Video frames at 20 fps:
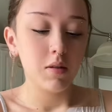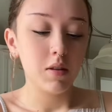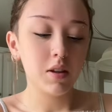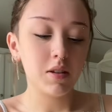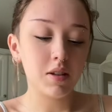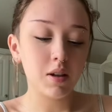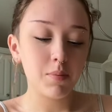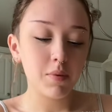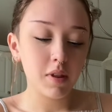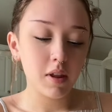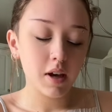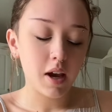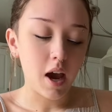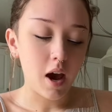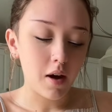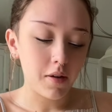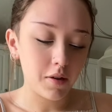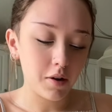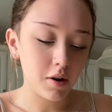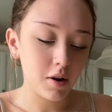The tip of the
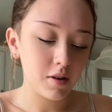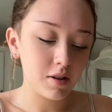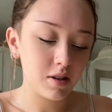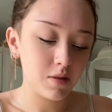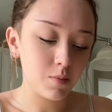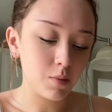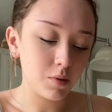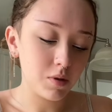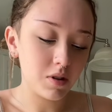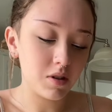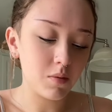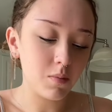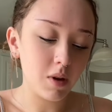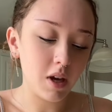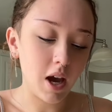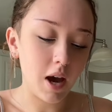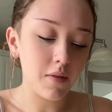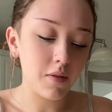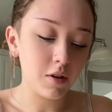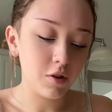catheter is supposed to
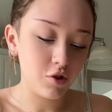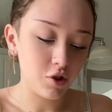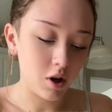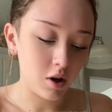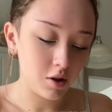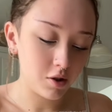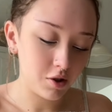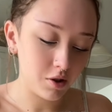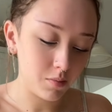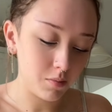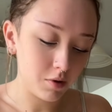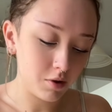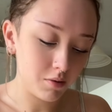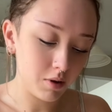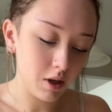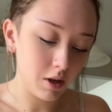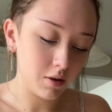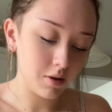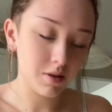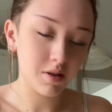be at the junction
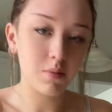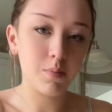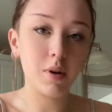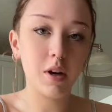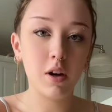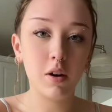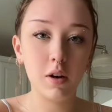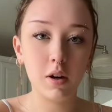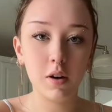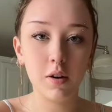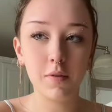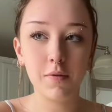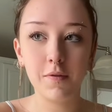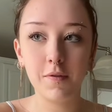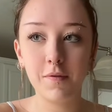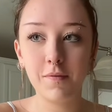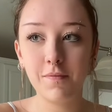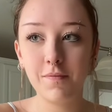between your superior